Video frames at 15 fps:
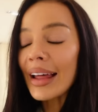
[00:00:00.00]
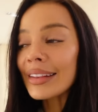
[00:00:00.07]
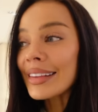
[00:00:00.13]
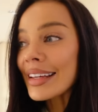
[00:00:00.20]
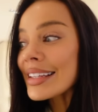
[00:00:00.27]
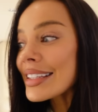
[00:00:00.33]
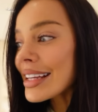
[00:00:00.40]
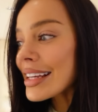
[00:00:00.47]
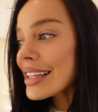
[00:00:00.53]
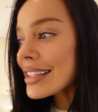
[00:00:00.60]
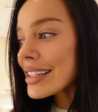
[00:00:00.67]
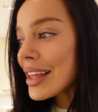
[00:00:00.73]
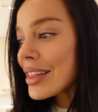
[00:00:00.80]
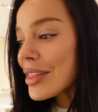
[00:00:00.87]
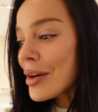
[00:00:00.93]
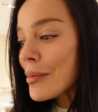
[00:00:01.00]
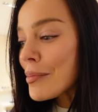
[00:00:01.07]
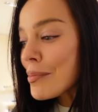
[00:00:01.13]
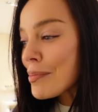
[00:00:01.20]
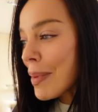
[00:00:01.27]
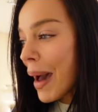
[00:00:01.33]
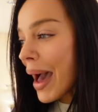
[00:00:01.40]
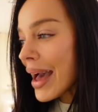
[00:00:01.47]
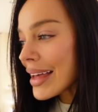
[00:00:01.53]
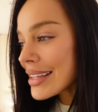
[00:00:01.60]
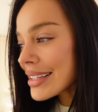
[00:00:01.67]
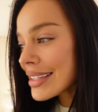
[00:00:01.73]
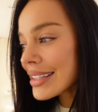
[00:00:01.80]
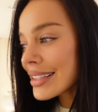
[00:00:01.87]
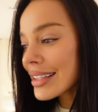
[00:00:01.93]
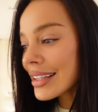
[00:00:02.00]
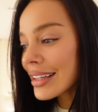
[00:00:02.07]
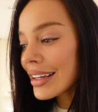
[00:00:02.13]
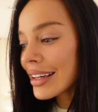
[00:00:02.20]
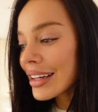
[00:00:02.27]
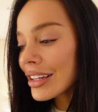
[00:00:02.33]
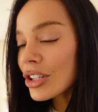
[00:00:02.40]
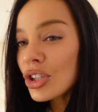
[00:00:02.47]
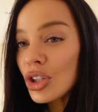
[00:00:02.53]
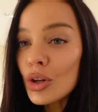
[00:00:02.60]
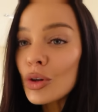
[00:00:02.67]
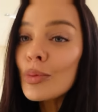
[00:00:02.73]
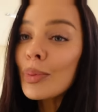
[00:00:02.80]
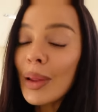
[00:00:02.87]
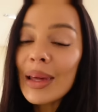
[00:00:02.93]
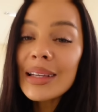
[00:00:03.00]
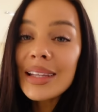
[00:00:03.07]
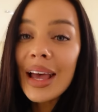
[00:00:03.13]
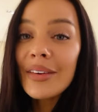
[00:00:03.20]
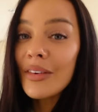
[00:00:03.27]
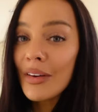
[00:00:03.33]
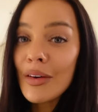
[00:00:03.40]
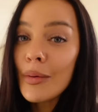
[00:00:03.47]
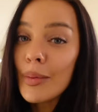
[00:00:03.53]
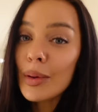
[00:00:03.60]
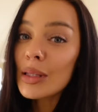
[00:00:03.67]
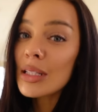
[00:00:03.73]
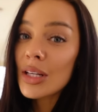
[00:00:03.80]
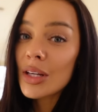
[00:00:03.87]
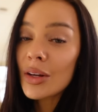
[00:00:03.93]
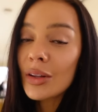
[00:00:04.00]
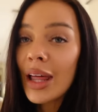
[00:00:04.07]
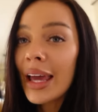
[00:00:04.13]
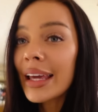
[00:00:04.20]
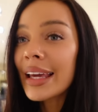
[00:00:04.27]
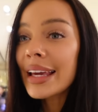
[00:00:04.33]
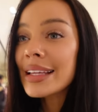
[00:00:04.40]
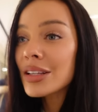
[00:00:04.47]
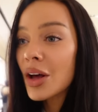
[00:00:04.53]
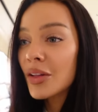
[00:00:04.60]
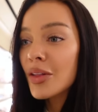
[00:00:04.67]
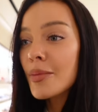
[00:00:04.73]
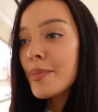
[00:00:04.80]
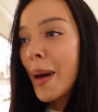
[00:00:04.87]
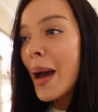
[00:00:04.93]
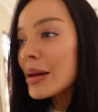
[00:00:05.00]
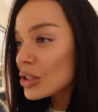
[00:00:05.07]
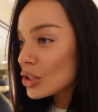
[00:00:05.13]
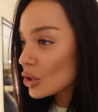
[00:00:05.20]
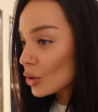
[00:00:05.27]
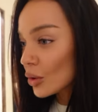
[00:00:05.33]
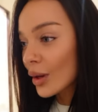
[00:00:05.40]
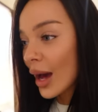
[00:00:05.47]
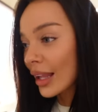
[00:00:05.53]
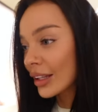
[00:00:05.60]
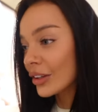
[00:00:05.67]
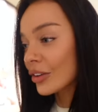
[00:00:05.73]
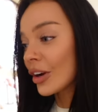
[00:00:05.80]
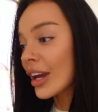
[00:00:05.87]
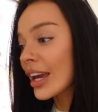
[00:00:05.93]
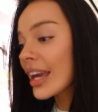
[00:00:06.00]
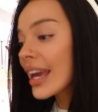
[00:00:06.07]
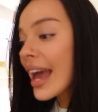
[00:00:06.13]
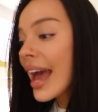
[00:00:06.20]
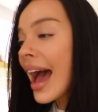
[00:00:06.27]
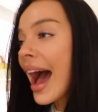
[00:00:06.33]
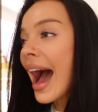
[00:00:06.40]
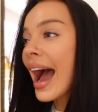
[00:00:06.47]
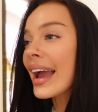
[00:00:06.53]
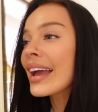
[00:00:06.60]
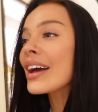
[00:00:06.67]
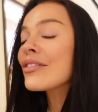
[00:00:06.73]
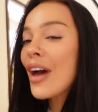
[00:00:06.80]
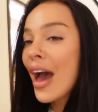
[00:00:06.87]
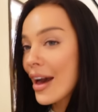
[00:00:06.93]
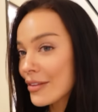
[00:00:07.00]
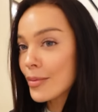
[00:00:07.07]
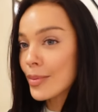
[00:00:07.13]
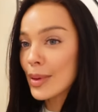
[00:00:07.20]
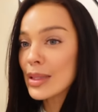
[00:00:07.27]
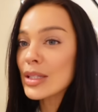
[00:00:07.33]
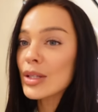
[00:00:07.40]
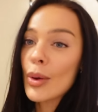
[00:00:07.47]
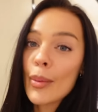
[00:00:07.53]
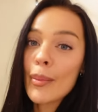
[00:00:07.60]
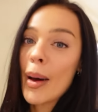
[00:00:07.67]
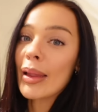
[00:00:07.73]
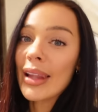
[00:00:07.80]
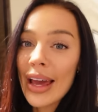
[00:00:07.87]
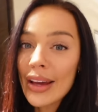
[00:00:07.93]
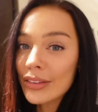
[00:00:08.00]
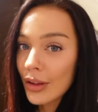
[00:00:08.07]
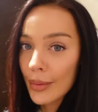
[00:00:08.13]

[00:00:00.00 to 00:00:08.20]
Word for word: And this is the best shoe place I've ever been to. Like, it's got the best shoe gallery I have ever been to in my life.